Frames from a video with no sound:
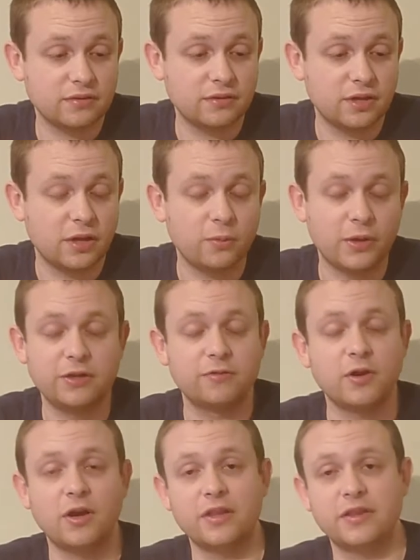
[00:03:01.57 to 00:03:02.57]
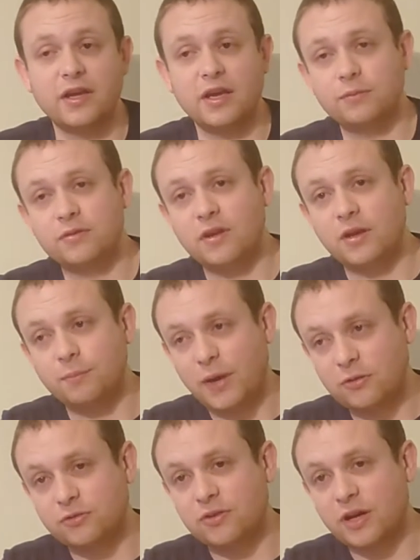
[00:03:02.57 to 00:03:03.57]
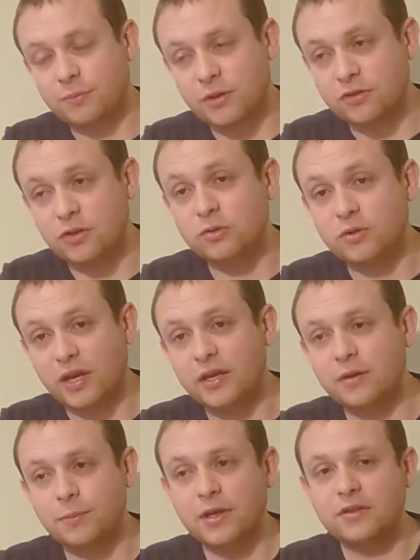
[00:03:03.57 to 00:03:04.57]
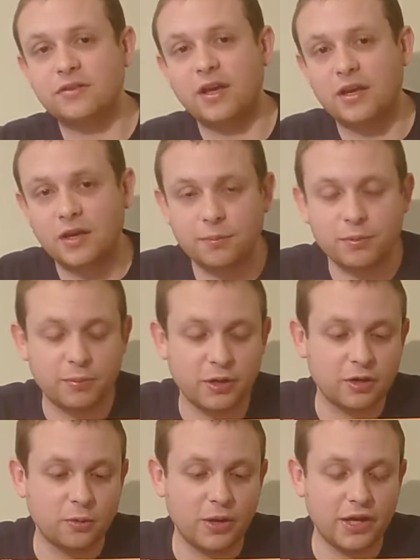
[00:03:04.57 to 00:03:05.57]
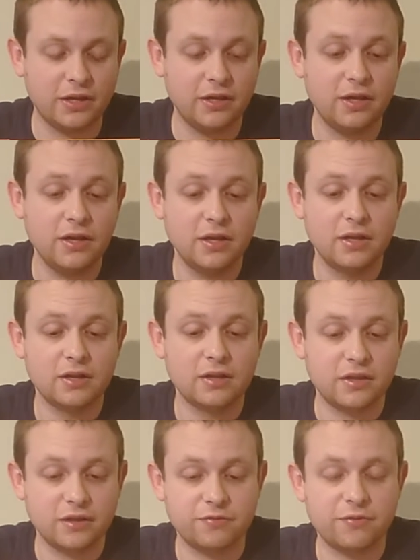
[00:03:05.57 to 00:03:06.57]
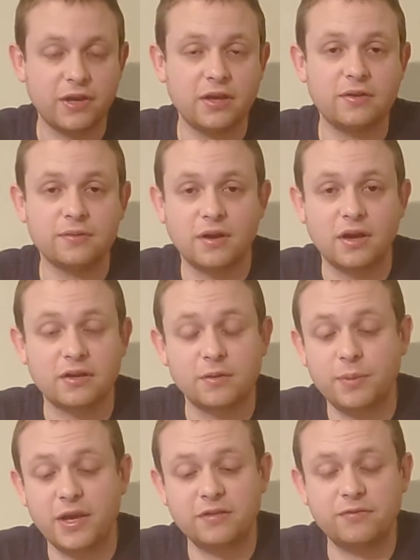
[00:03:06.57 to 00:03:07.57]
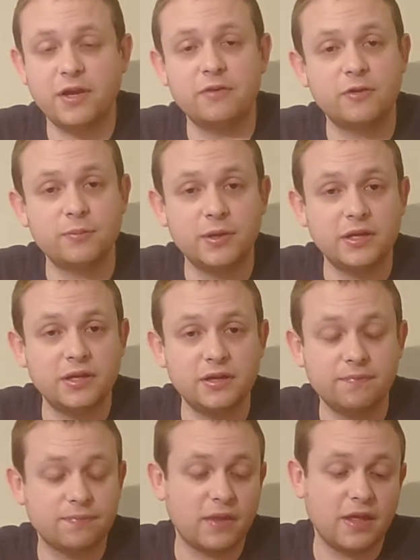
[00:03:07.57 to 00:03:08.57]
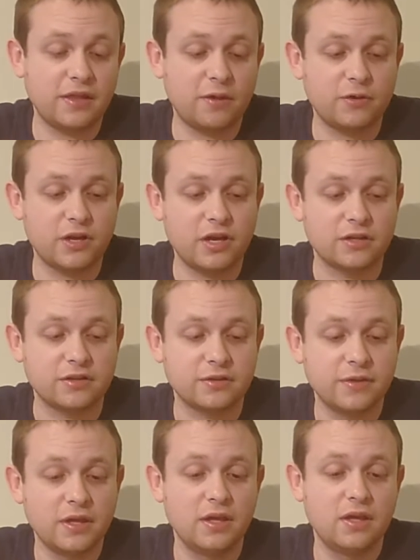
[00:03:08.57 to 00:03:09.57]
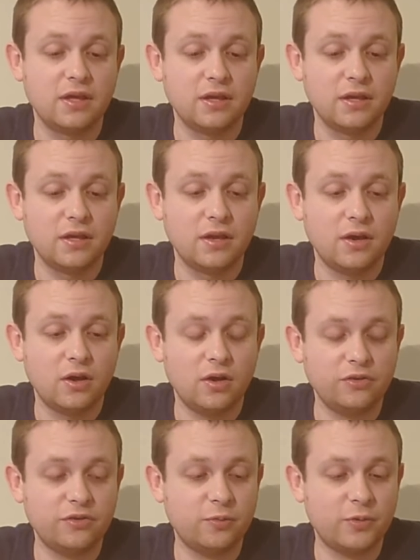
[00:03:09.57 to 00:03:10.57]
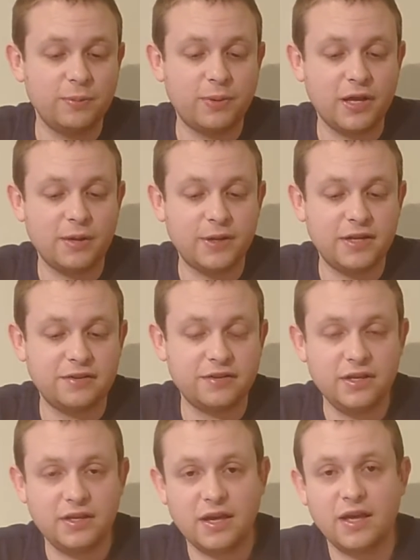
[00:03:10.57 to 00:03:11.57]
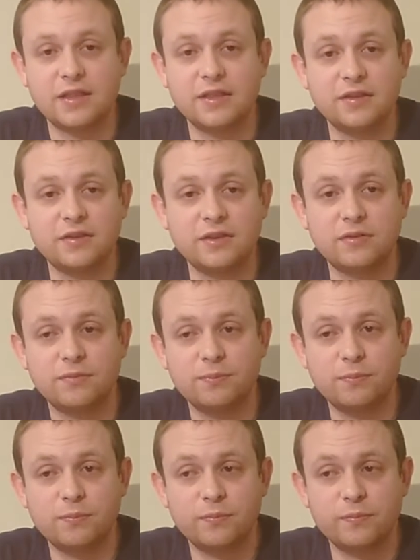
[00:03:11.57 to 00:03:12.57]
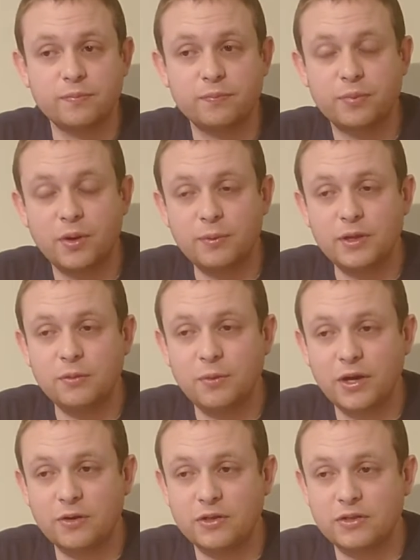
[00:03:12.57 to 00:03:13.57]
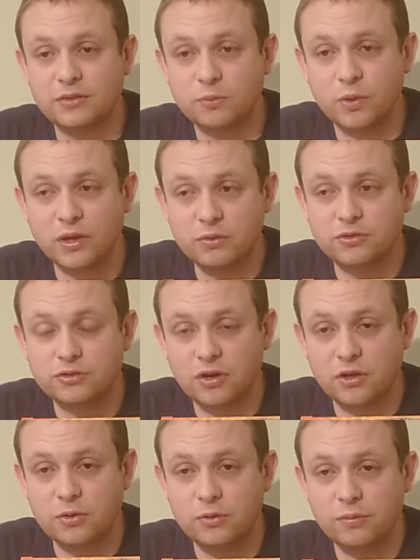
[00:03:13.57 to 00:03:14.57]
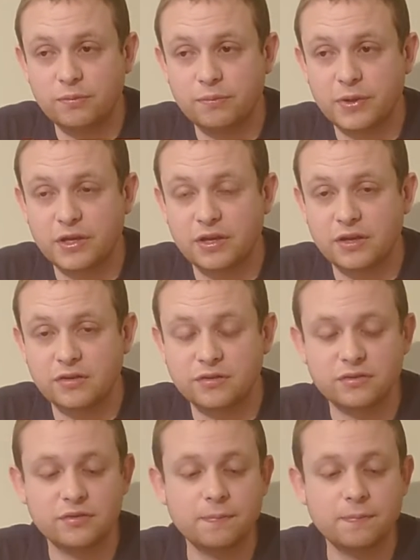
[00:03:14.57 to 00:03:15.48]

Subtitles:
you know, when you've got other games like Mousetrap that do take a bit of setting up and putting away, this compares favourably in that regard. On to replayability, and this is probably where it will struggle, because